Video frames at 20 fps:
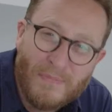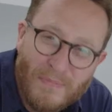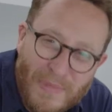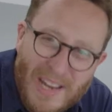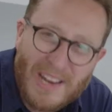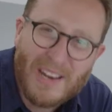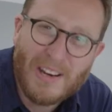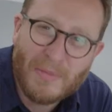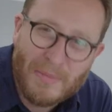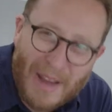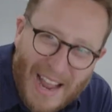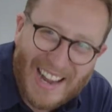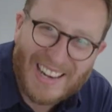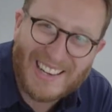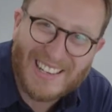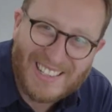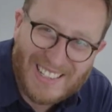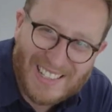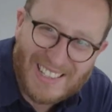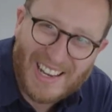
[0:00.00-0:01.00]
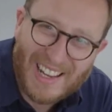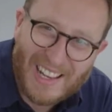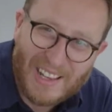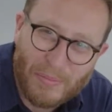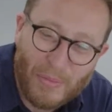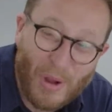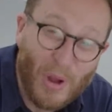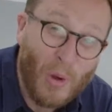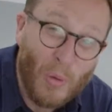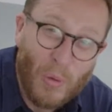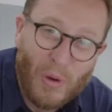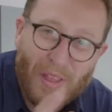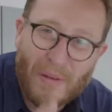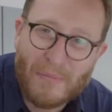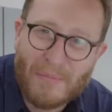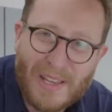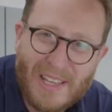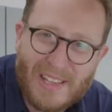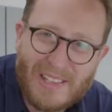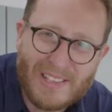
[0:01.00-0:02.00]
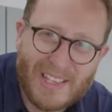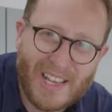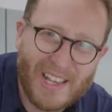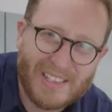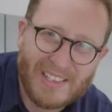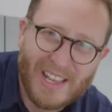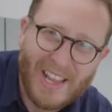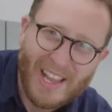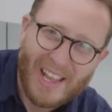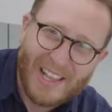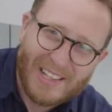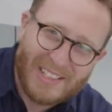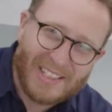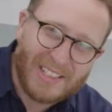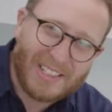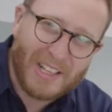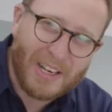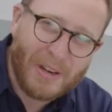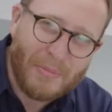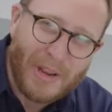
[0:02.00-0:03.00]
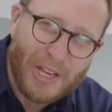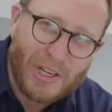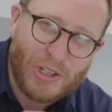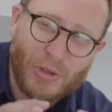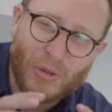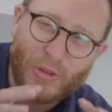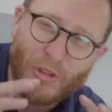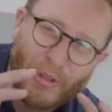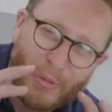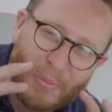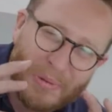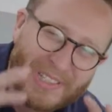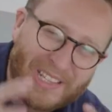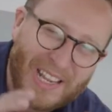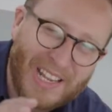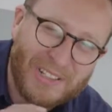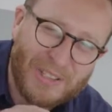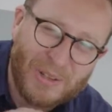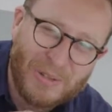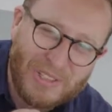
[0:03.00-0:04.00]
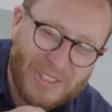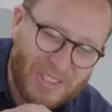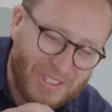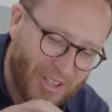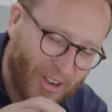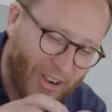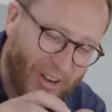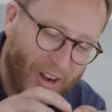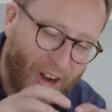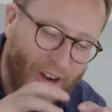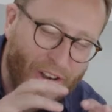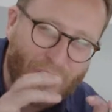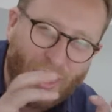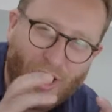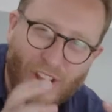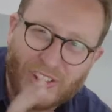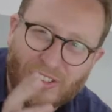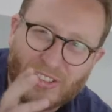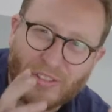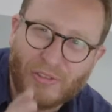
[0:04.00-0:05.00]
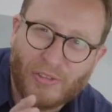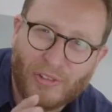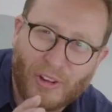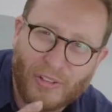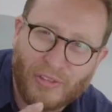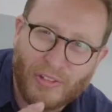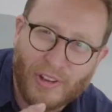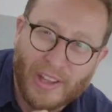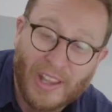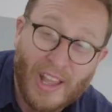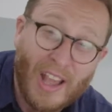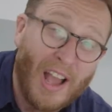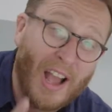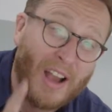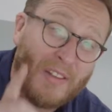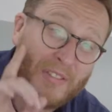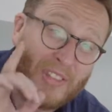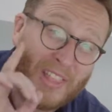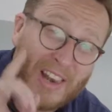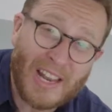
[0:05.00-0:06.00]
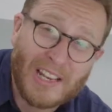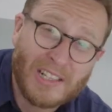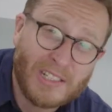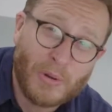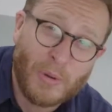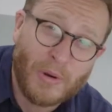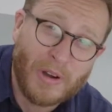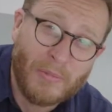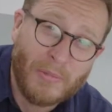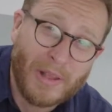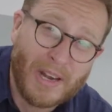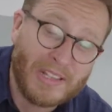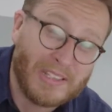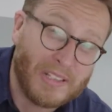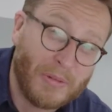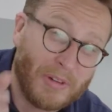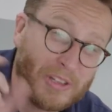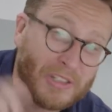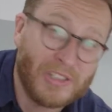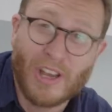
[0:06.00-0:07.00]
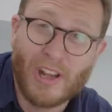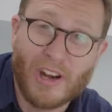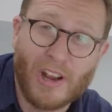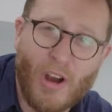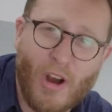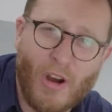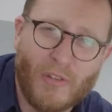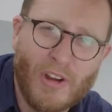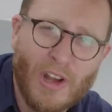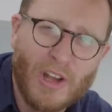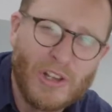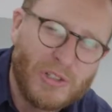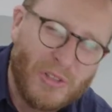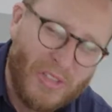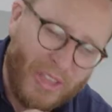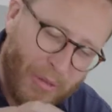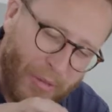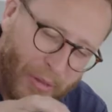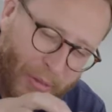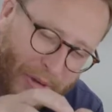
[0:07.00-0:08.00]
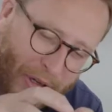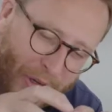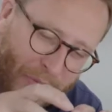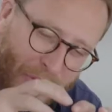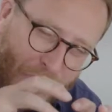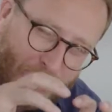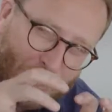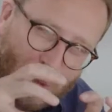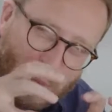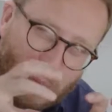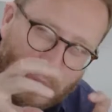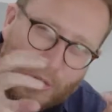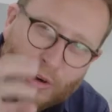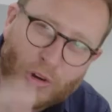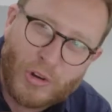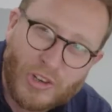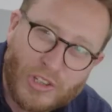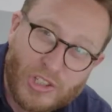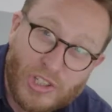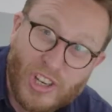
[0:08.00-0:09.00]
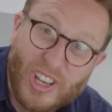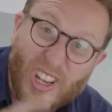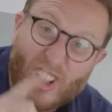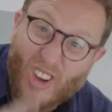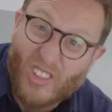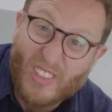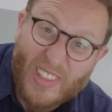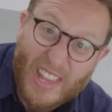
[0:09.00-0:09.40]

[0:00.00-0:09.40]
medium added steam. What that means is that it's going to make sure that the potatoes inside are nice and fluffy. And for the last 20 minutes, I'm going to turn it off so then they become super crunchy on